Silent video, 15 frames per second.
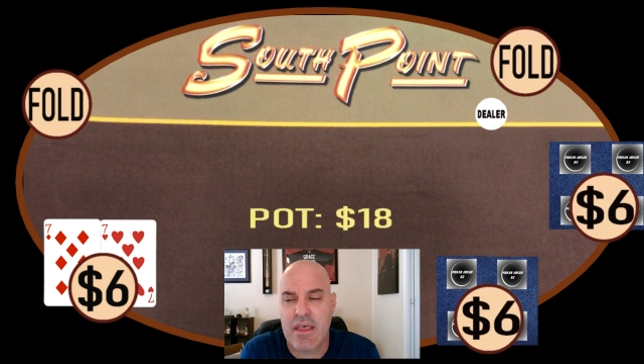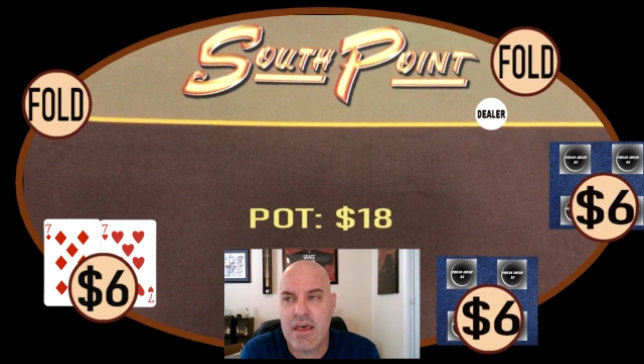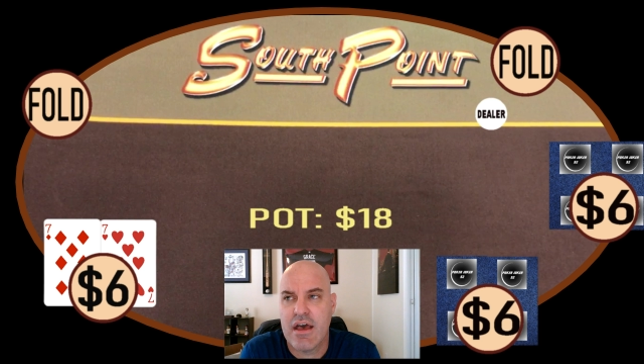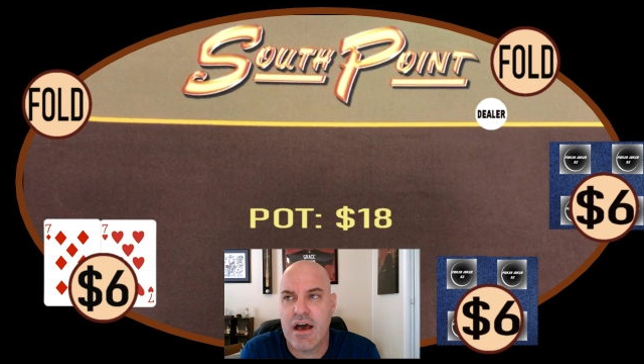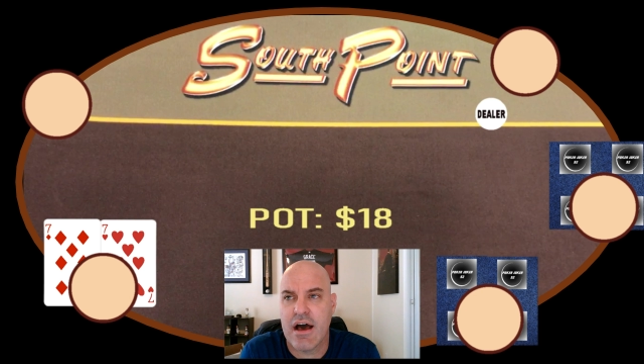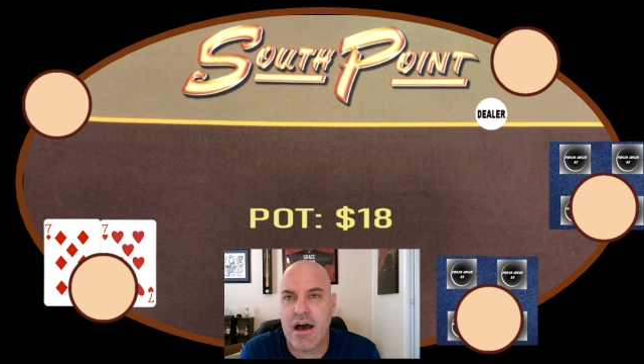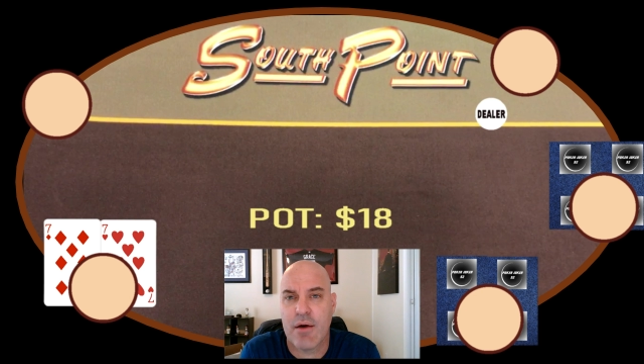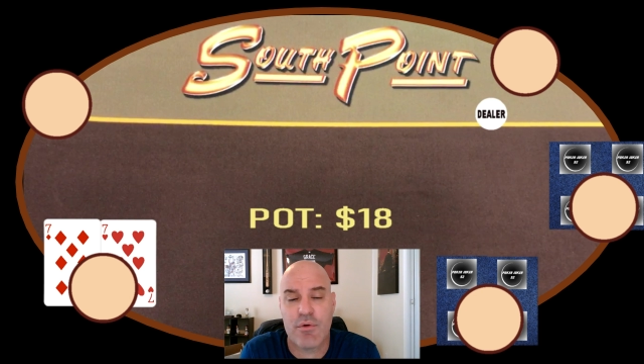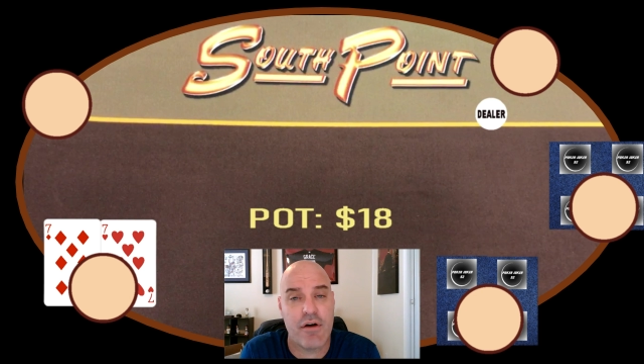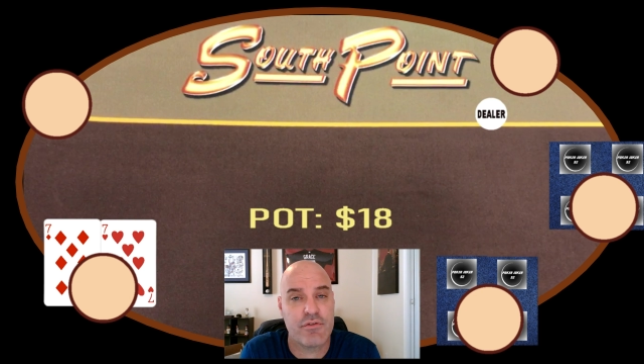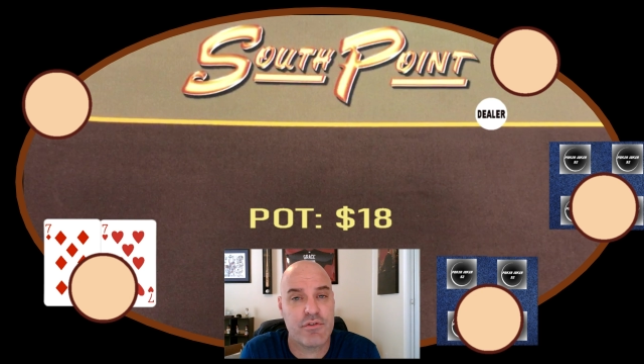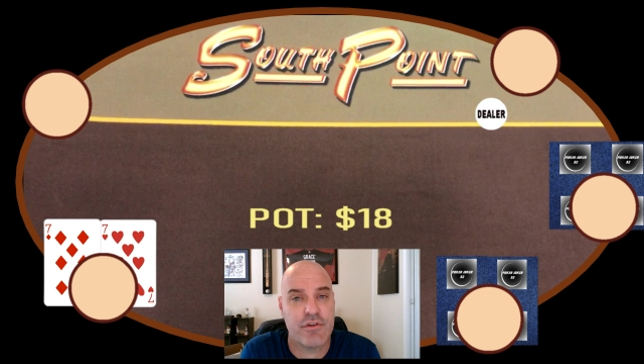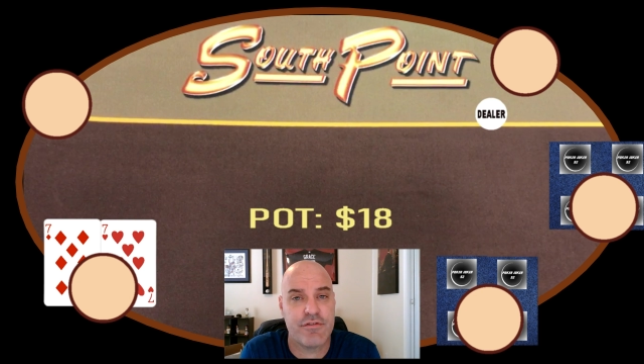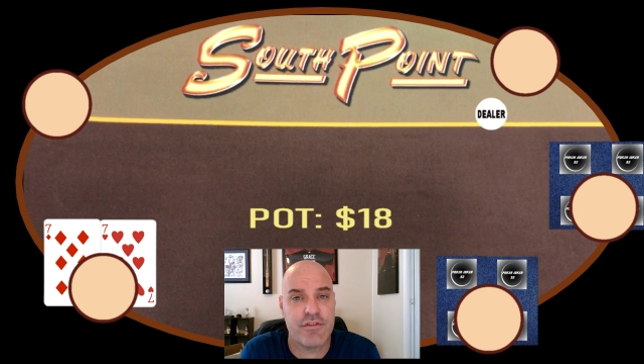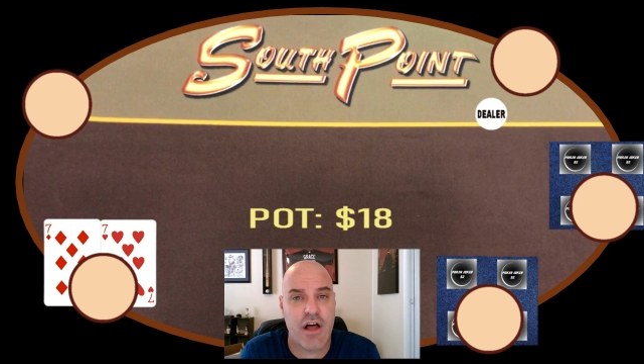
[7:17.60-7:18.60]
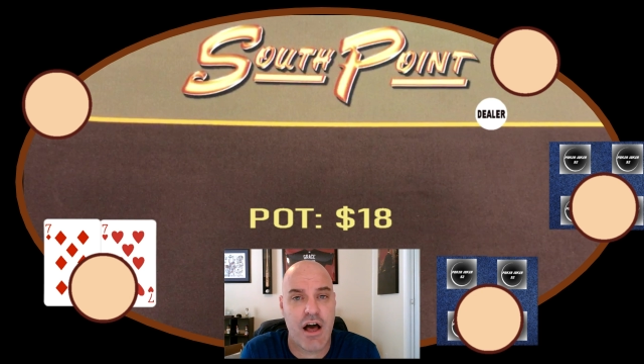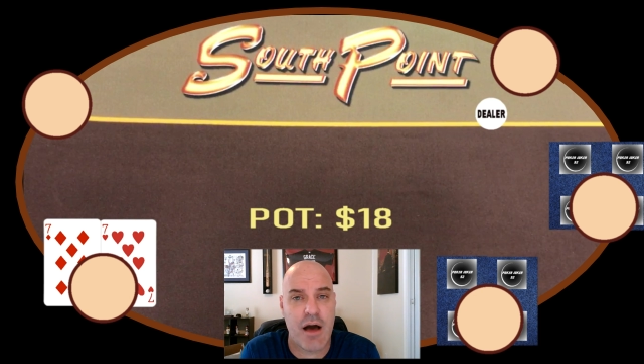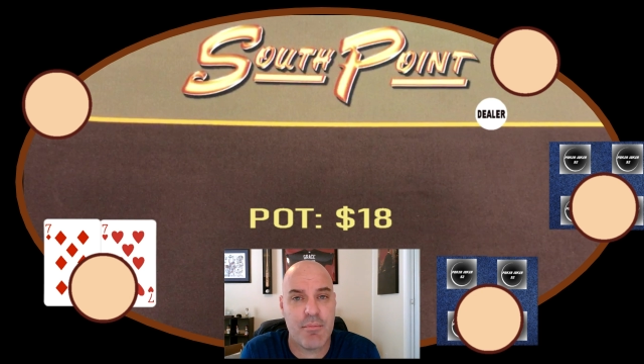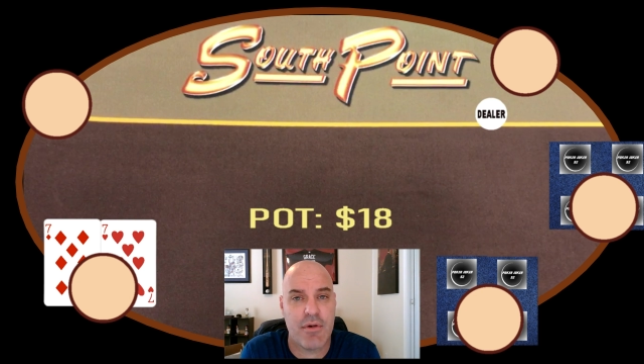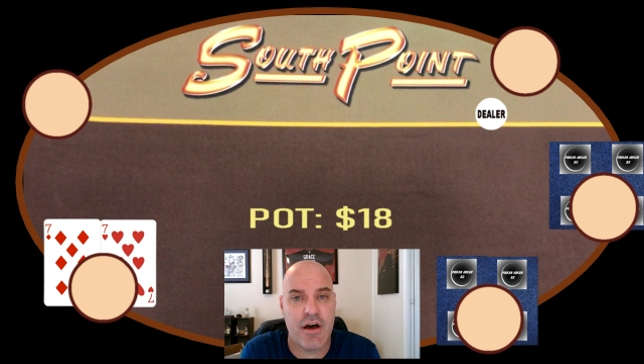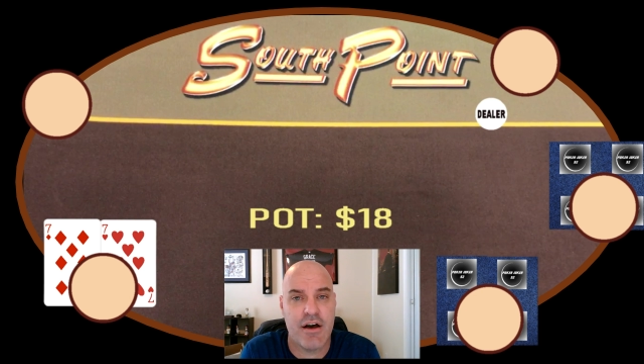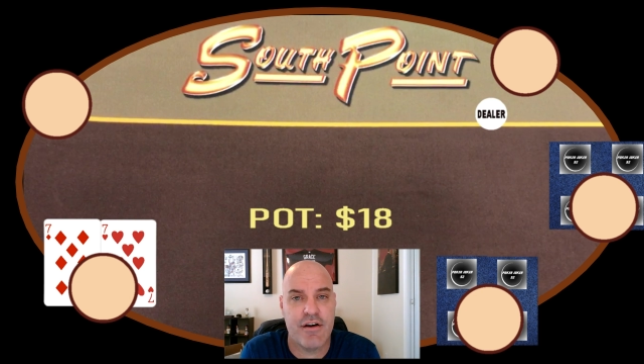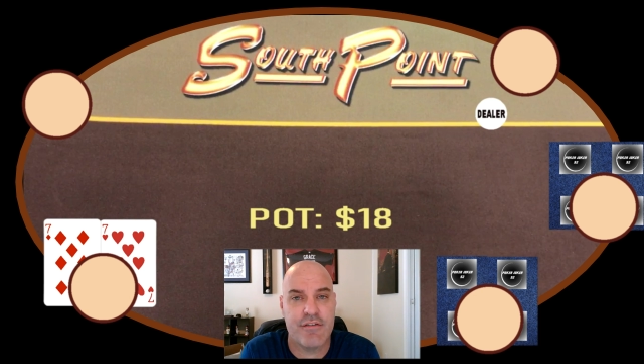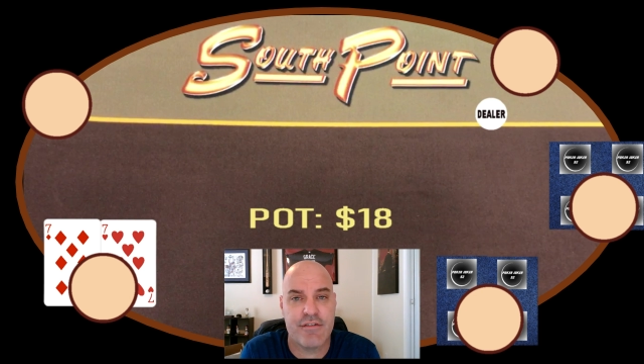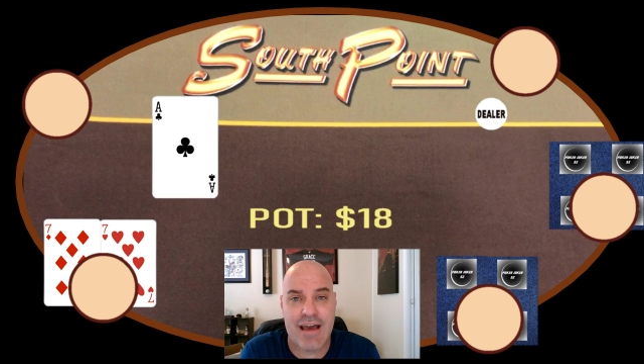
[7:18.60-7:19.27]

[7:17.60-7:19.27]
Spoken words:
We're off to a flop of